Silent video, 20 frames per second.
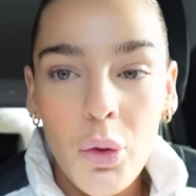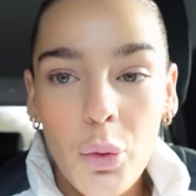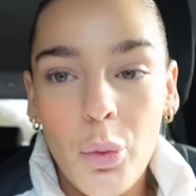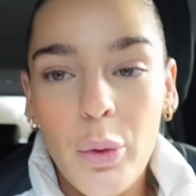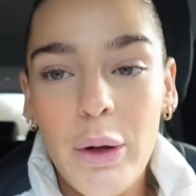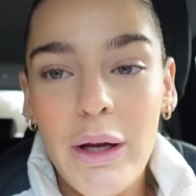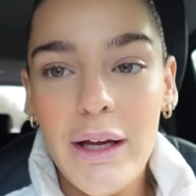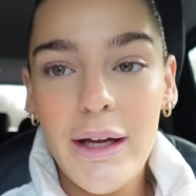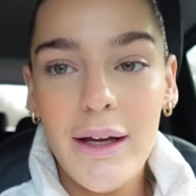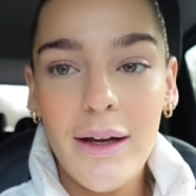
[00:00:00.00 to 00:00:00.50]

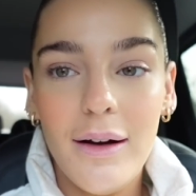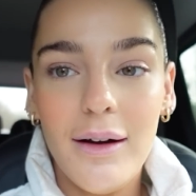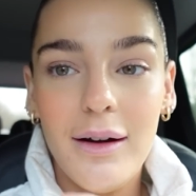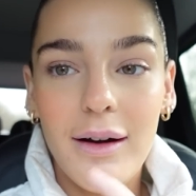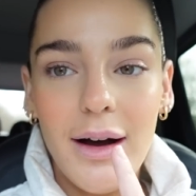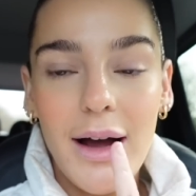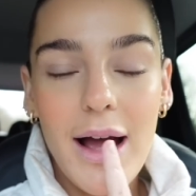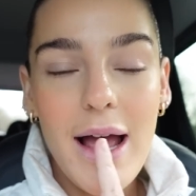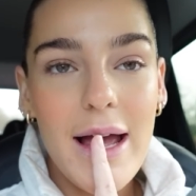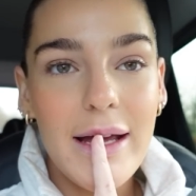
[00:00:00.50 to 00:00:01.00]
We
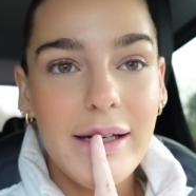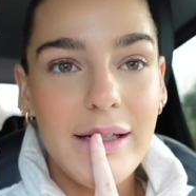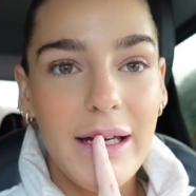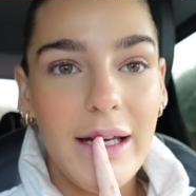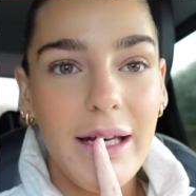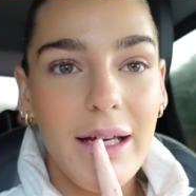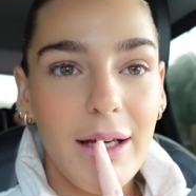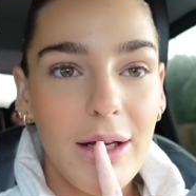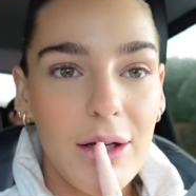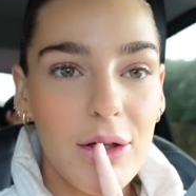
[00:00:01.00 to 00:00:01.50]
are
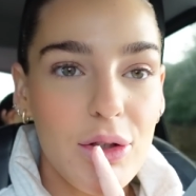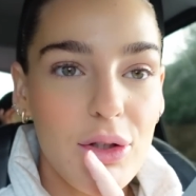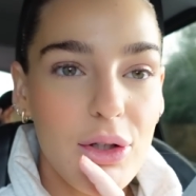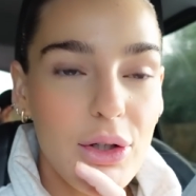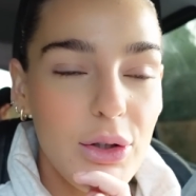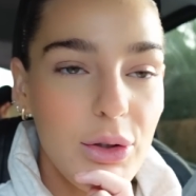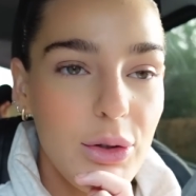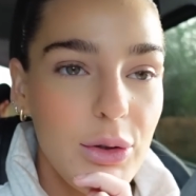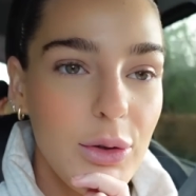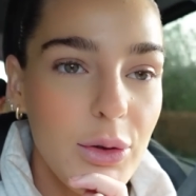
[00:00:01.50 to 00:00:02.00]
heading
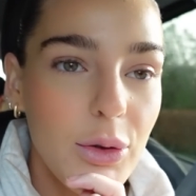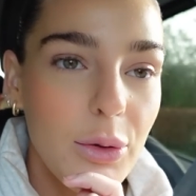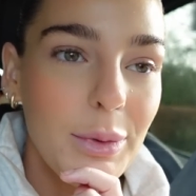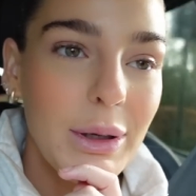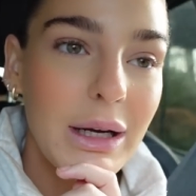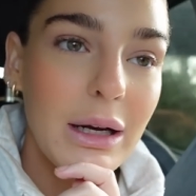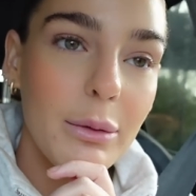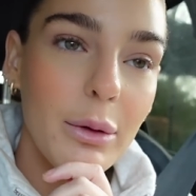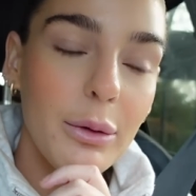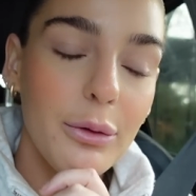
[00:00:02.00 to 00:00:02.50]
to
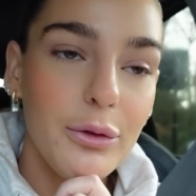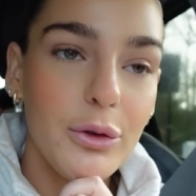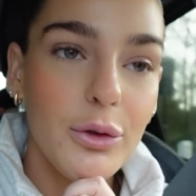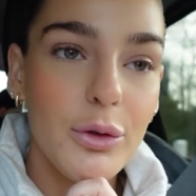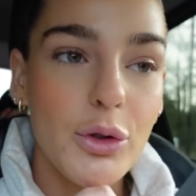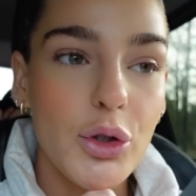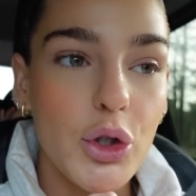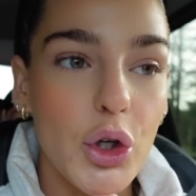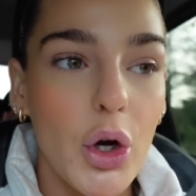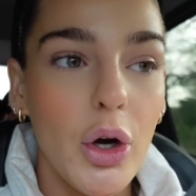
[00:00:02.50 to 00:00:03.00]
pick up our
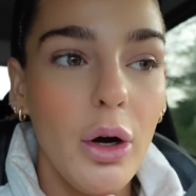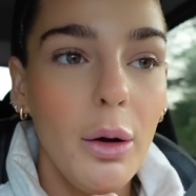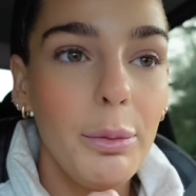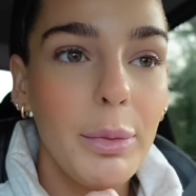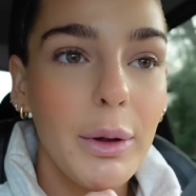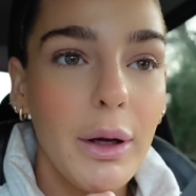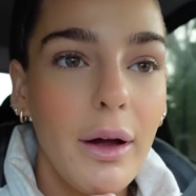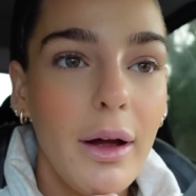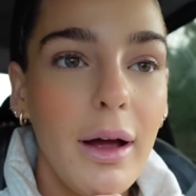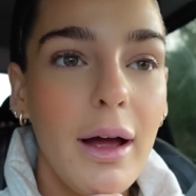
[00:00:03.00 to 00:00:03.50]
food shop,
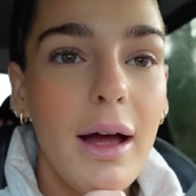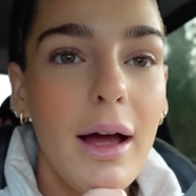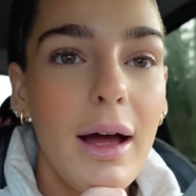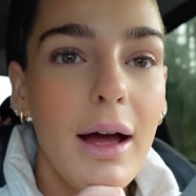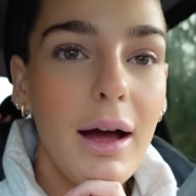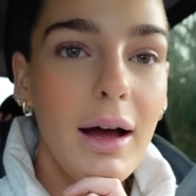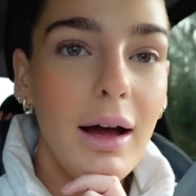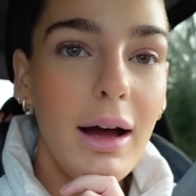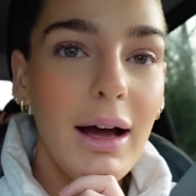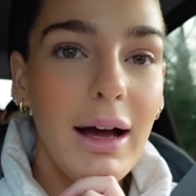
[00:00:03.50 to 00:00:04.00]

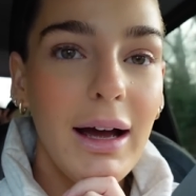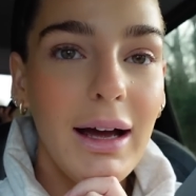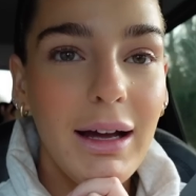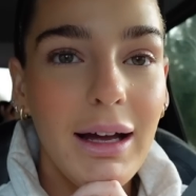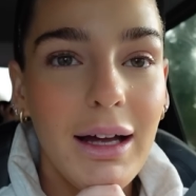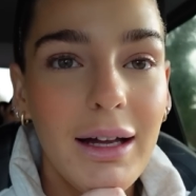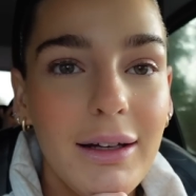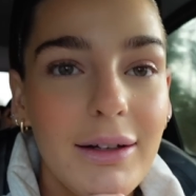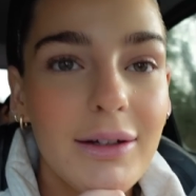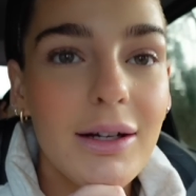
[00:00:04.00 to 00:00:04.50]

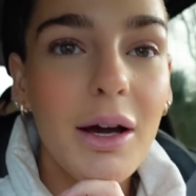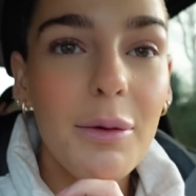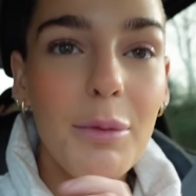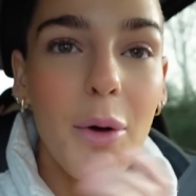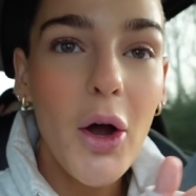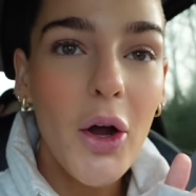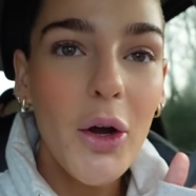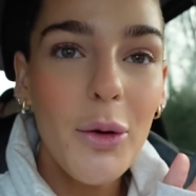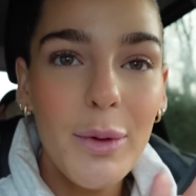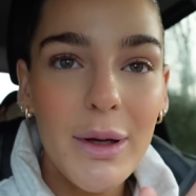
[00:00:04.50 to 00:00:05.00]
and I'm
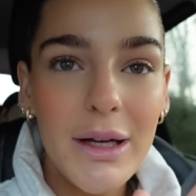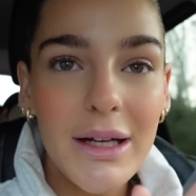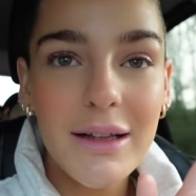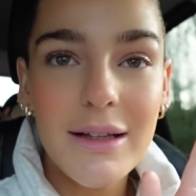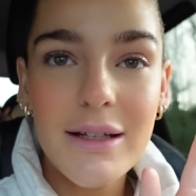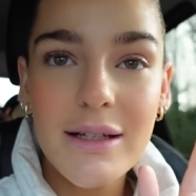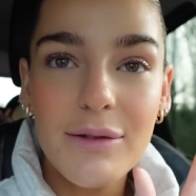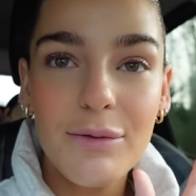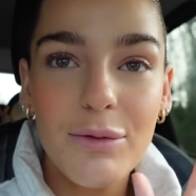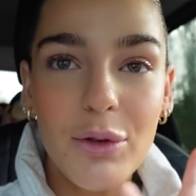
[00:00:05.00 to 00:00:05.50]
hoping
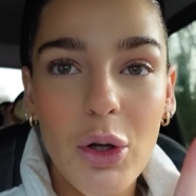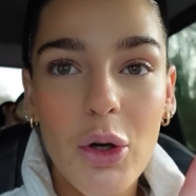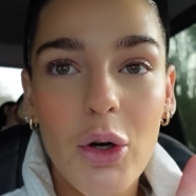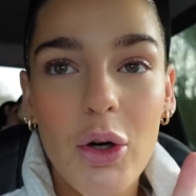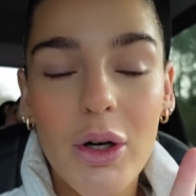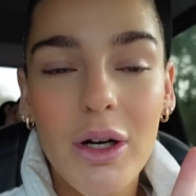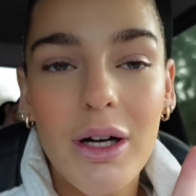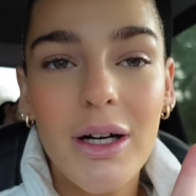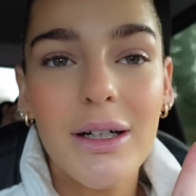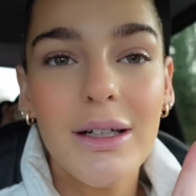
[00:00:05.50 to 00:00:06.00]
this
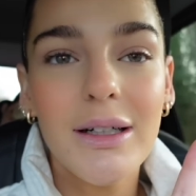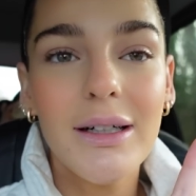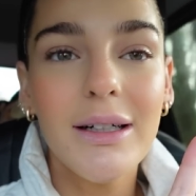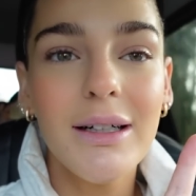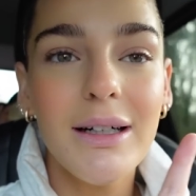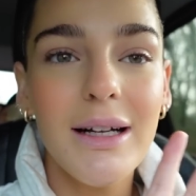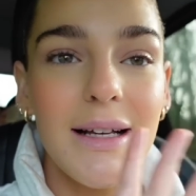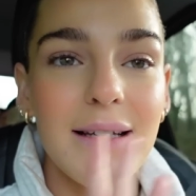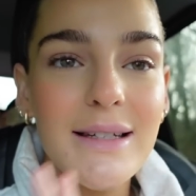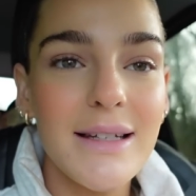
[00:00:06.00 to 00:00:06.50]

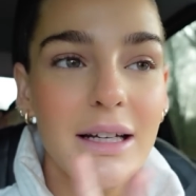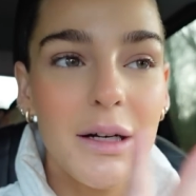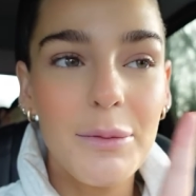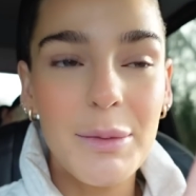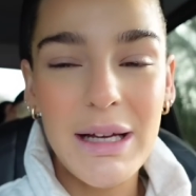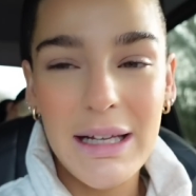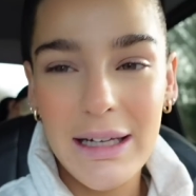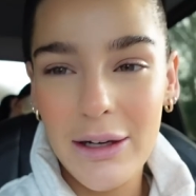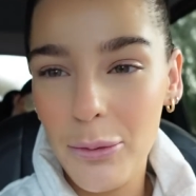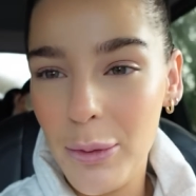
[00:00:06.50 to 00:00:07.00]
vlog is going to
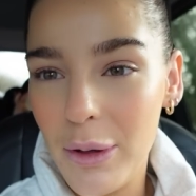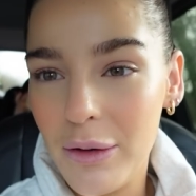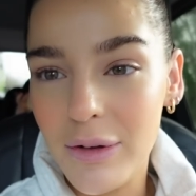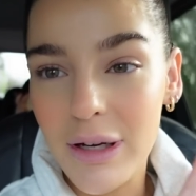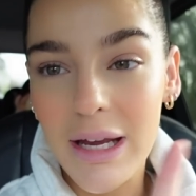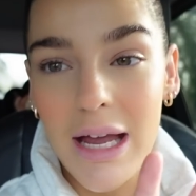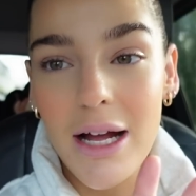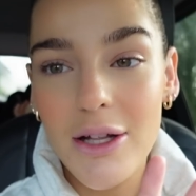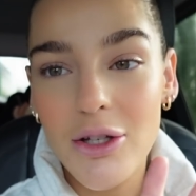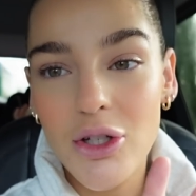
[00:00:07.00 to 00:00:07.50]
be a little bit of a
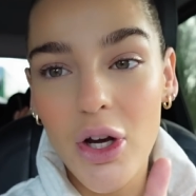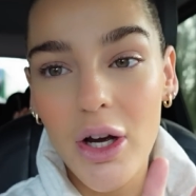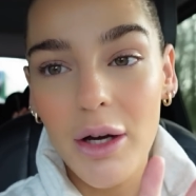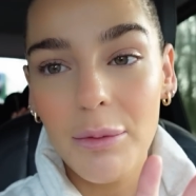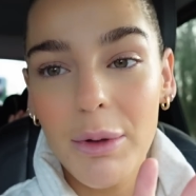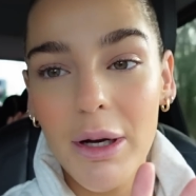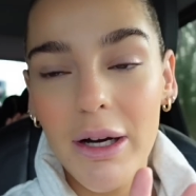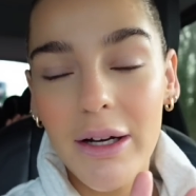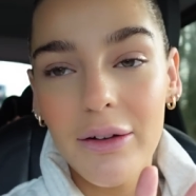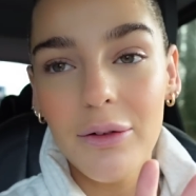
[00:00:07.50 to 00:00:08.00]

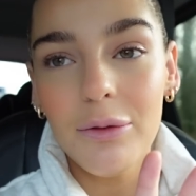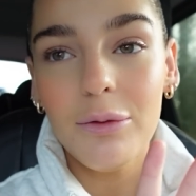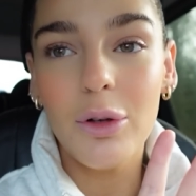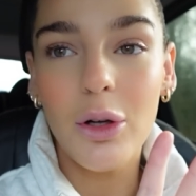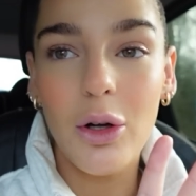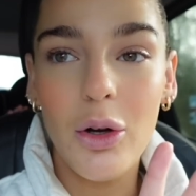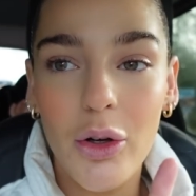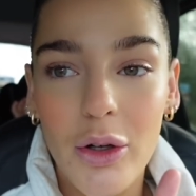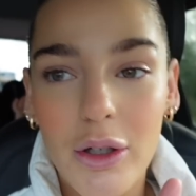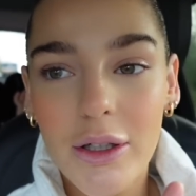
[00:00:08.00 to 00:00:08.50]
catch-up kind of
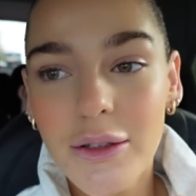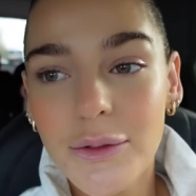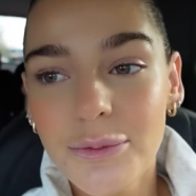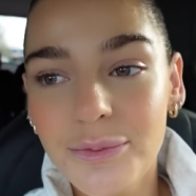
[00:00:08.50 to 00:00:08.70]
vlog.